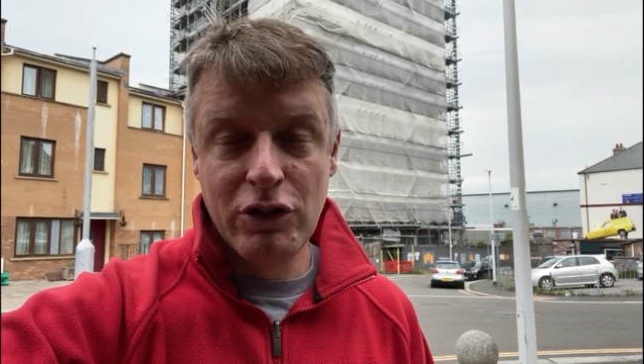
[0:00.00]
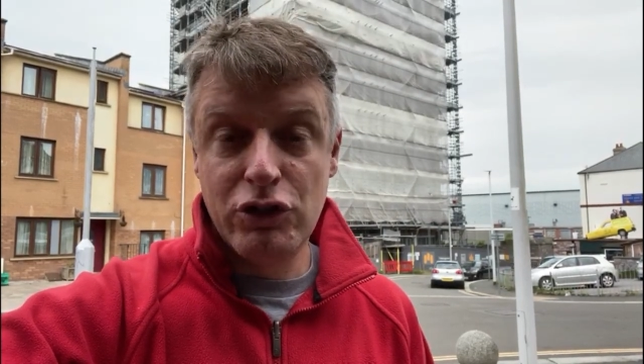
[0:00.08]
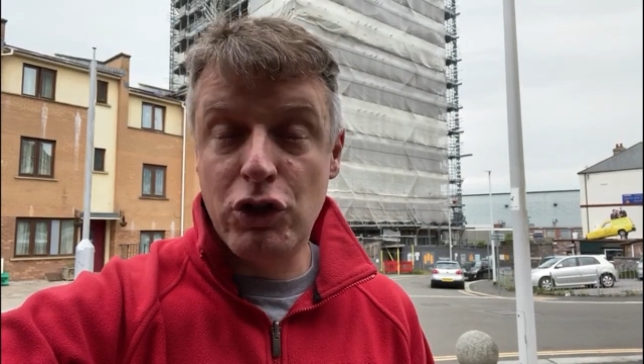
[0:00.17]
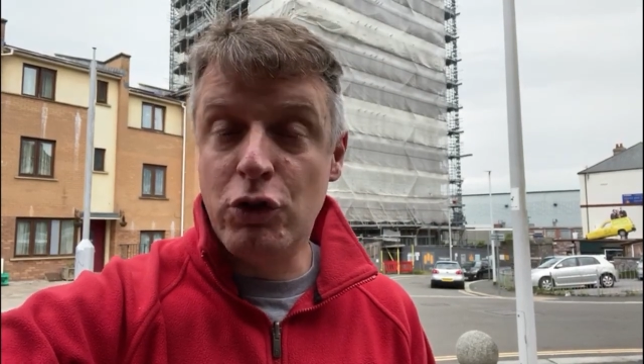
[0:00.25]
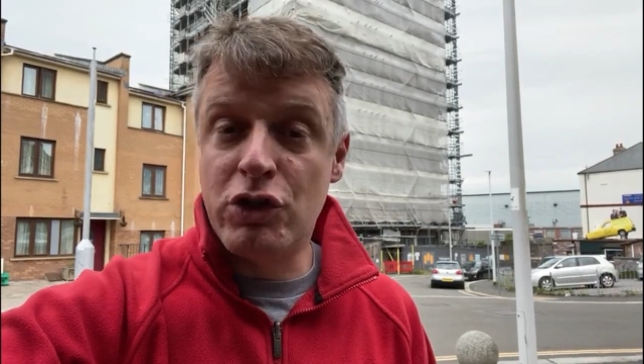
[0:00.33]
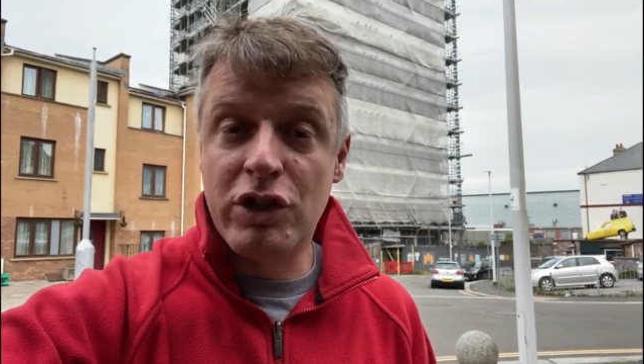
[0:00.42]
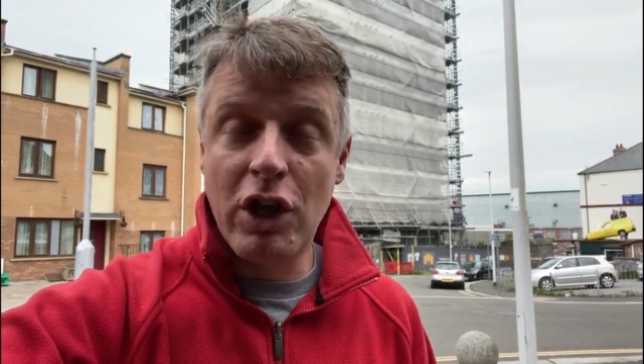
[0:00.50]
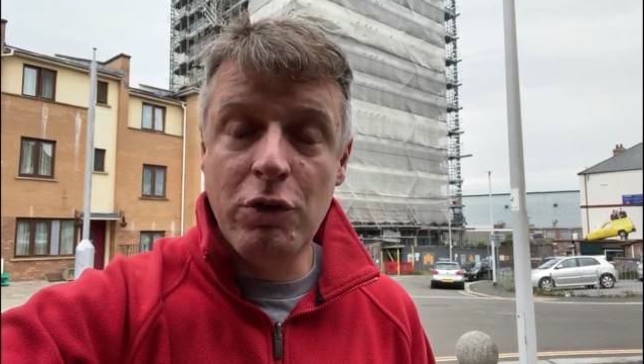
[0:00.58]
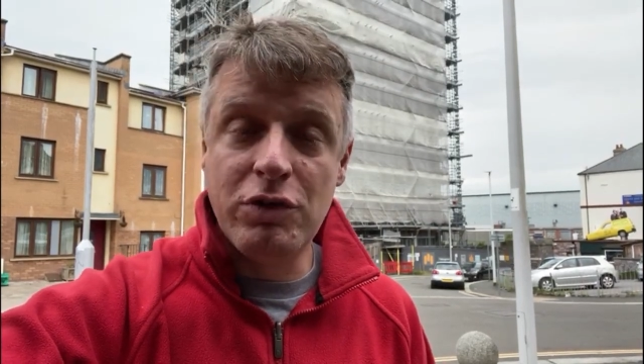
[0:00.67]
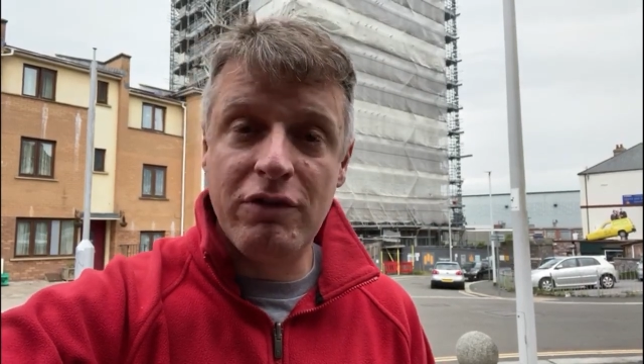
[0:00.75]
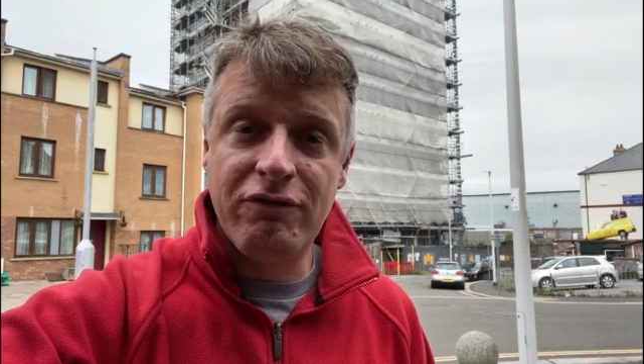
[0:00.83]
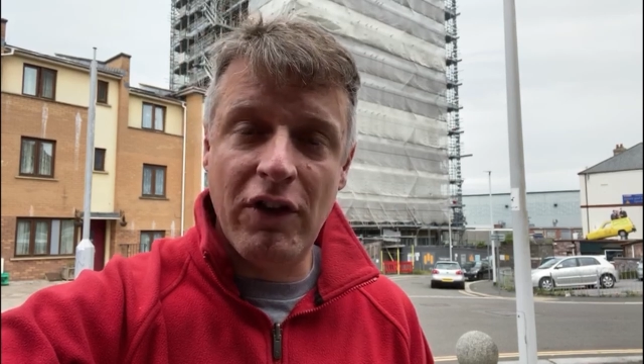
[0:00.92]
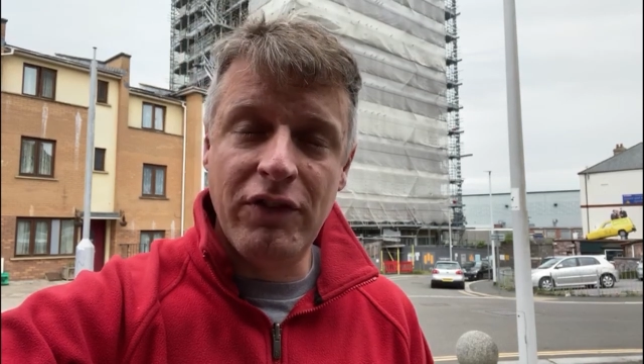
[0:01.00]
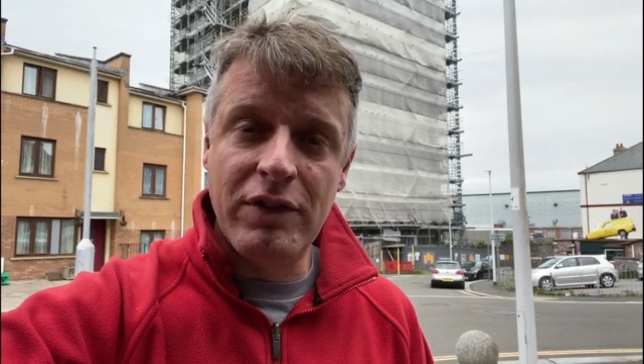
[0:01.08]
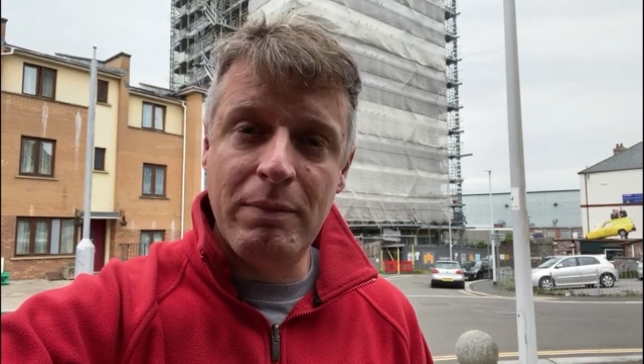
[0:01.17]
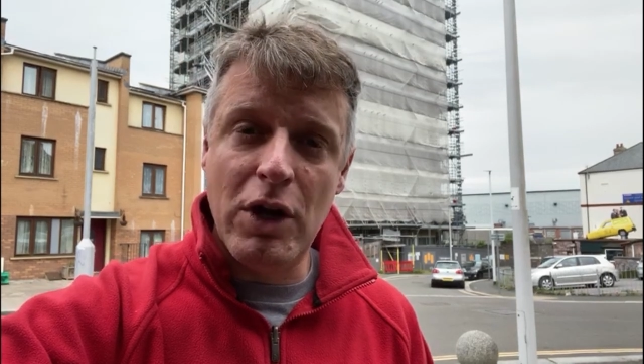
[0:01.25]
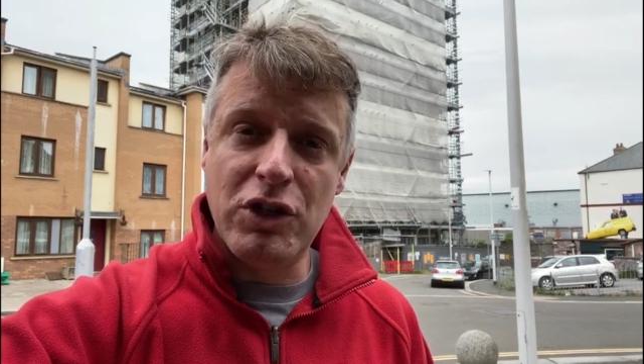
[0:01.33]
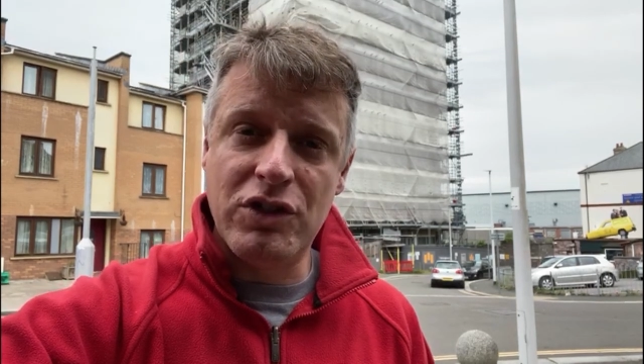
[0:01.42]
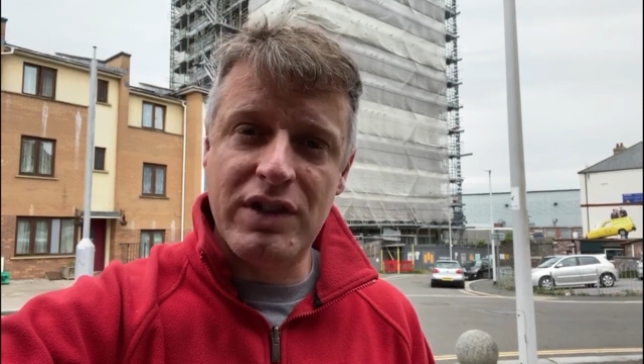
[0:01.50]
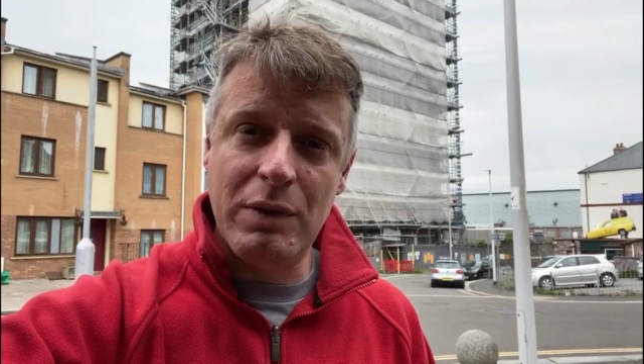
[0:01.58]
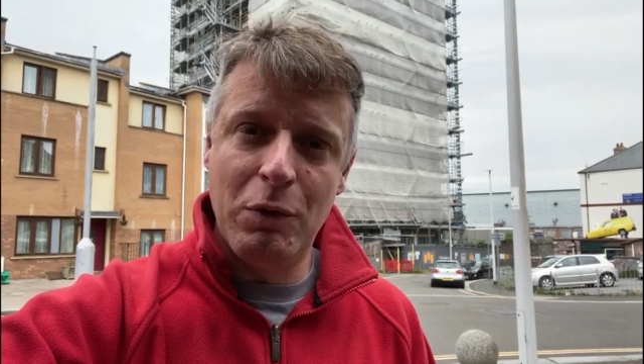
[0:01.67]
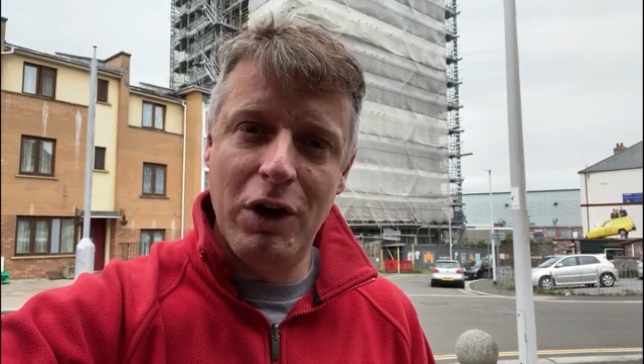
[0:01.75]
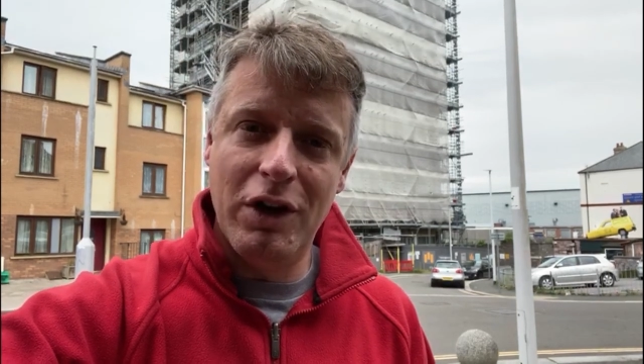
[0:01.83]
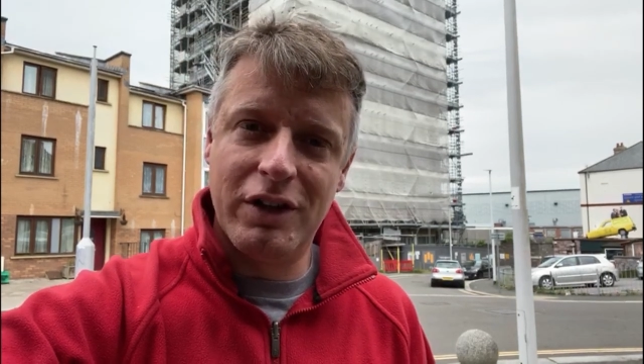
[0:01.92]
too slow to fund emergency
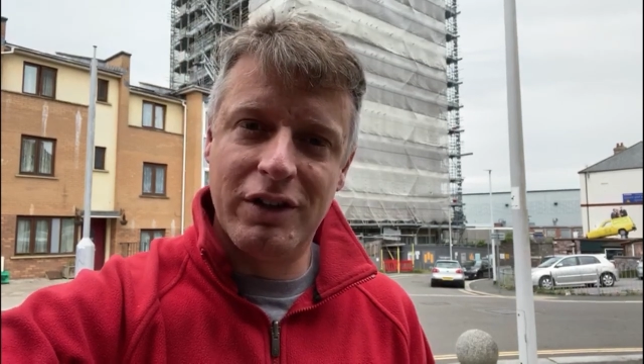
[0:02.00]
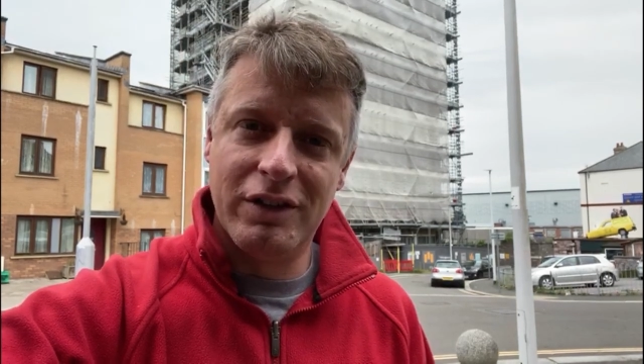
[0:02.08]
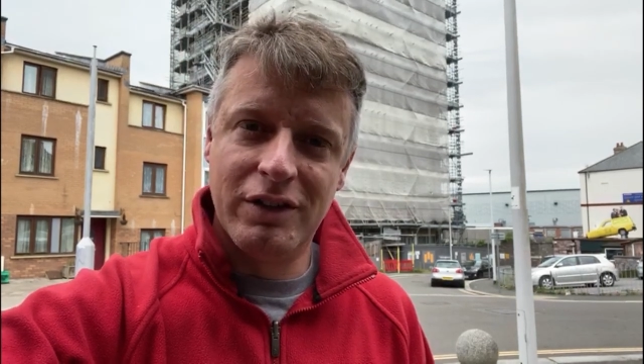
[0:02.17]
work,